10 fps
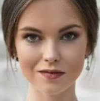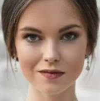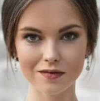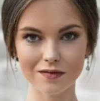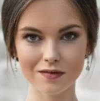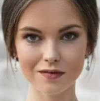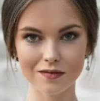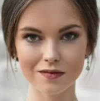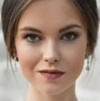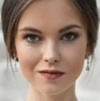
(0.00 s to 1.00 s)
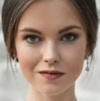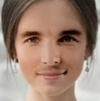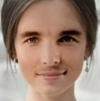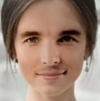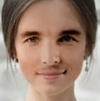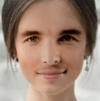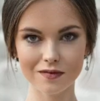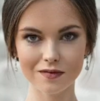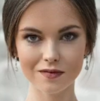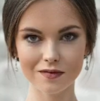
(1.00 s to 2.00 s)

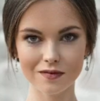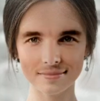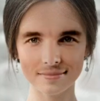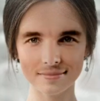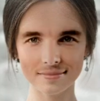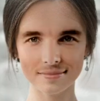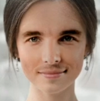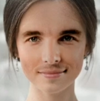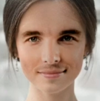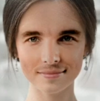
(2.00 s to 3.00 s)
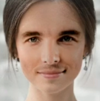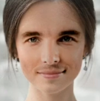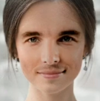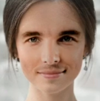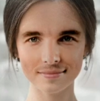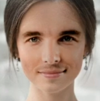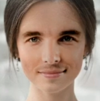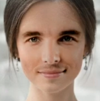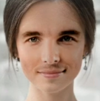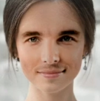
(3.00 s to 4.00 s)
(no one is talking)